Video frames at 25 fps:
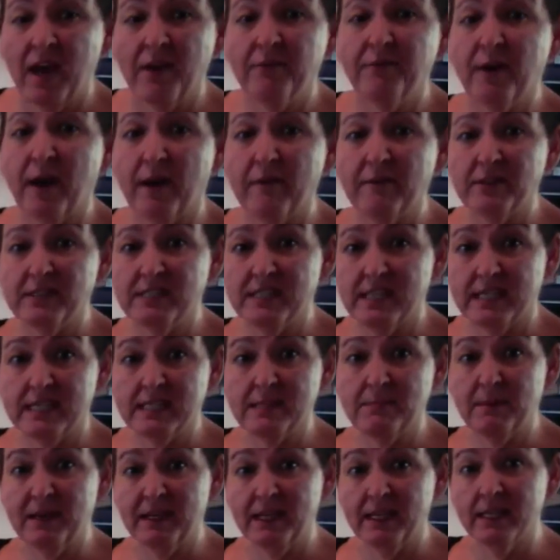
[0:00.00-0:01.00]
5 or
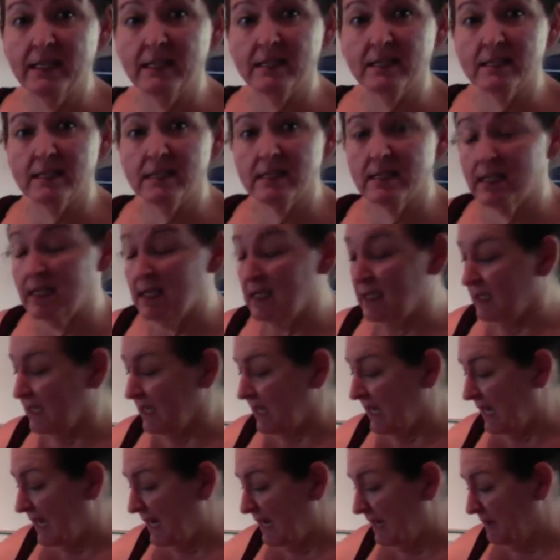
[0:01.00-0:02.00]
6 minutes,
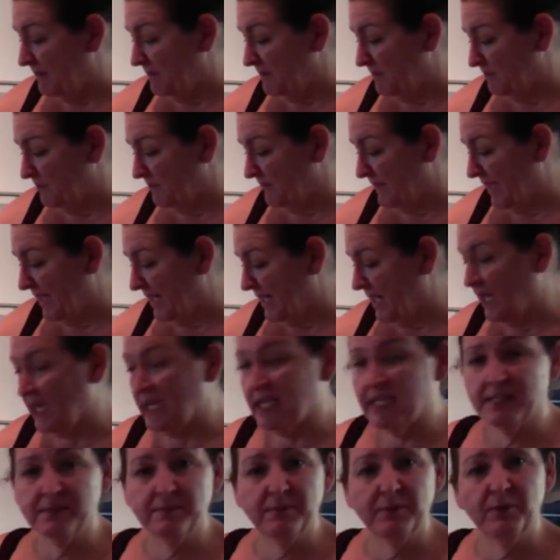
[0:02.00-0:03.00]
and I
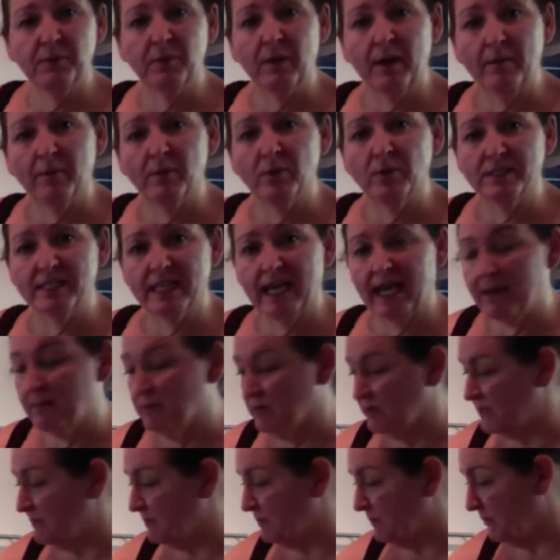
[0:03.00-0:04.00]
had to put 1 more
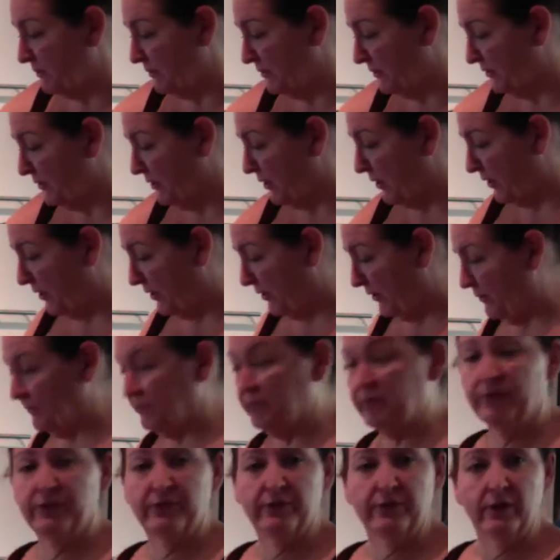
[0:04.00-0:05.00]
tablespoon
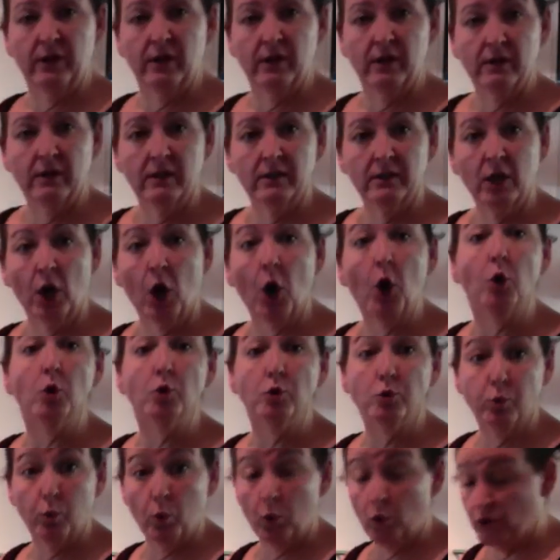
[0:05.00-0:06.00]
of
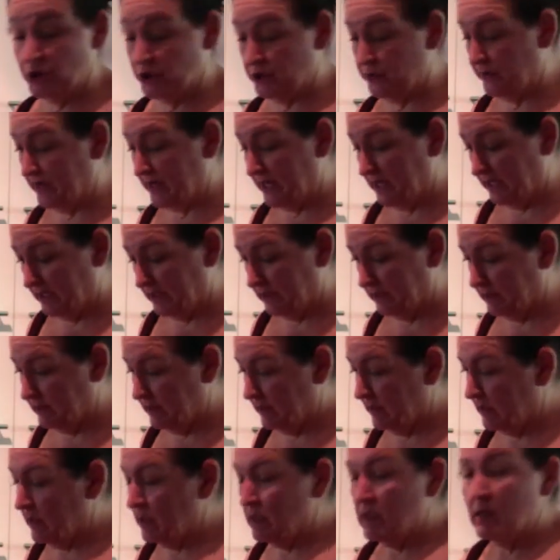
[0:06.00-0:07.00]
cold water in.
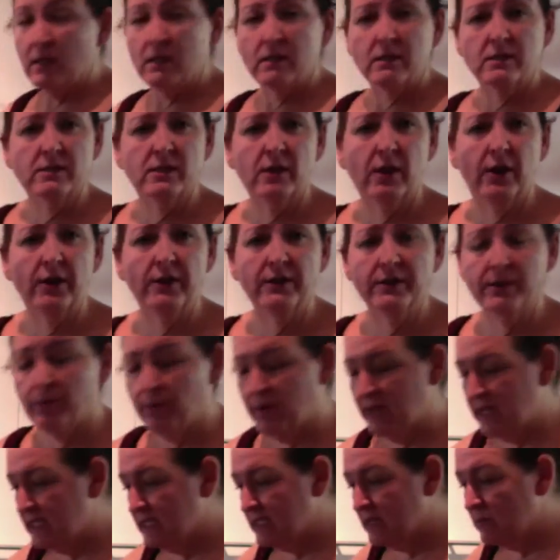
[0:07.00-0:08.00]
So the
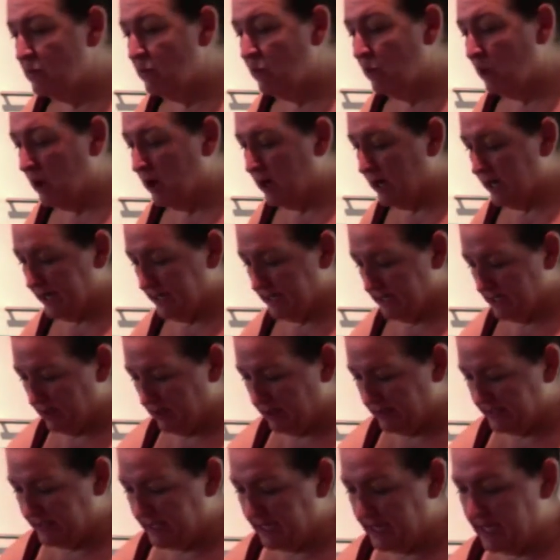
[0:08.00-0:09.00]
reason why
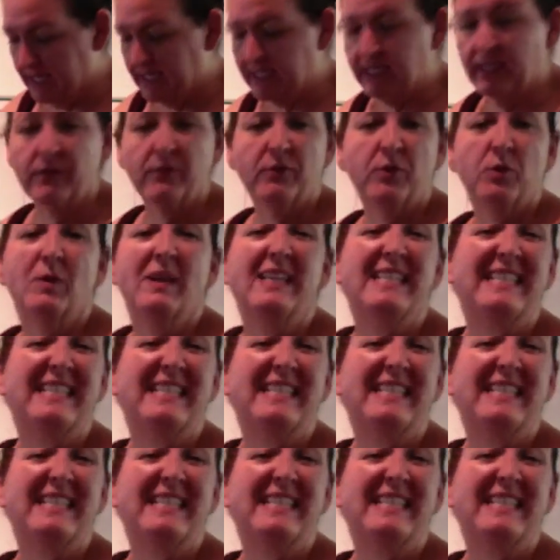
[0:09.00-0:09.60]
I can't give you a